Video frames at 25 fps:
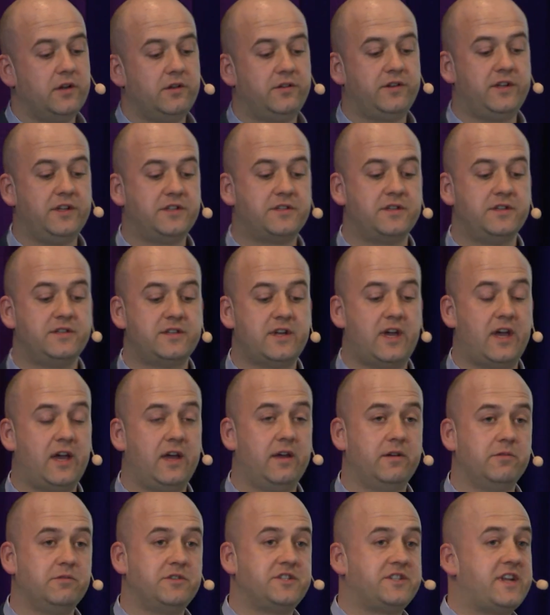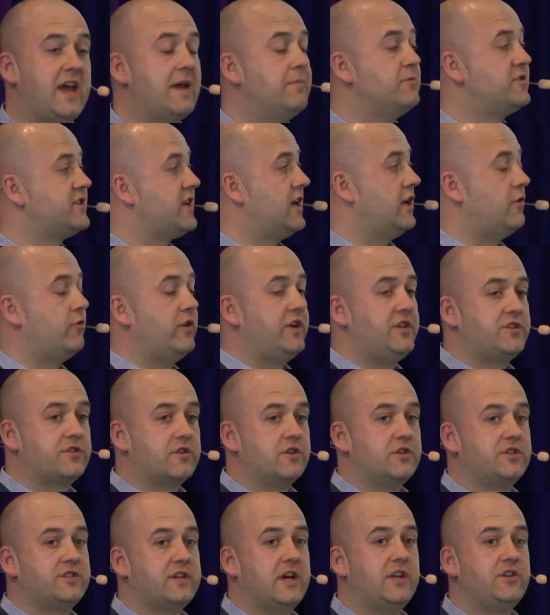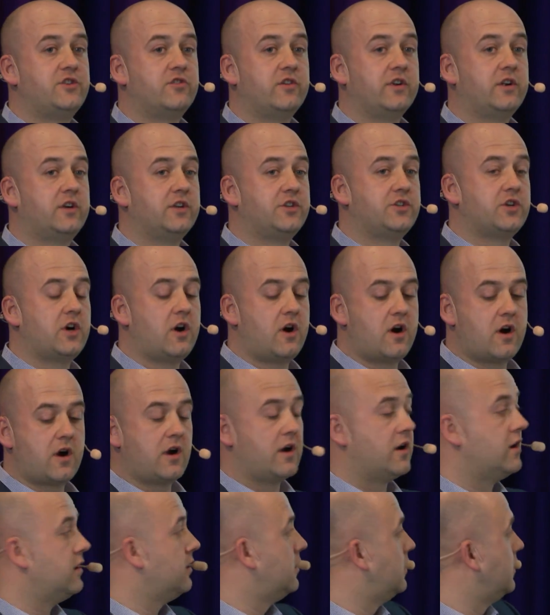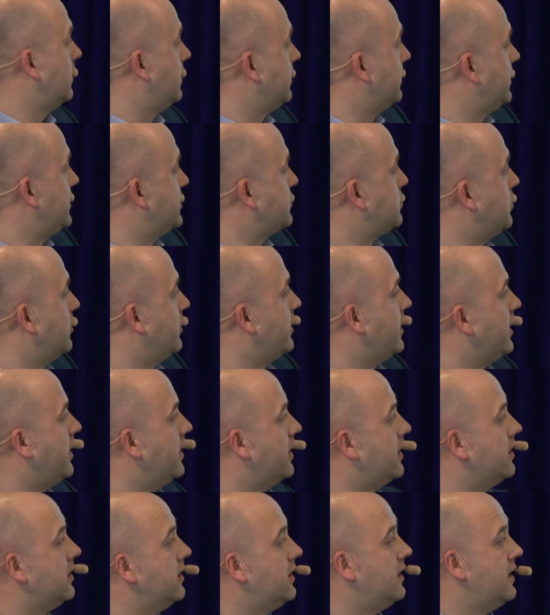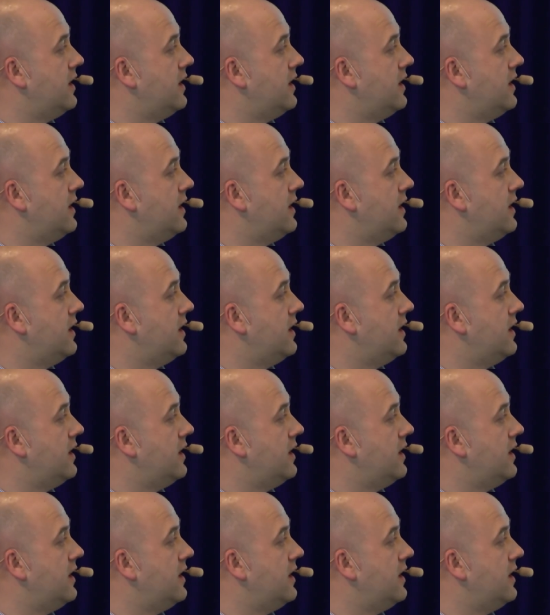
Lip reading: this is a stem cell research center in Qatar, this one here.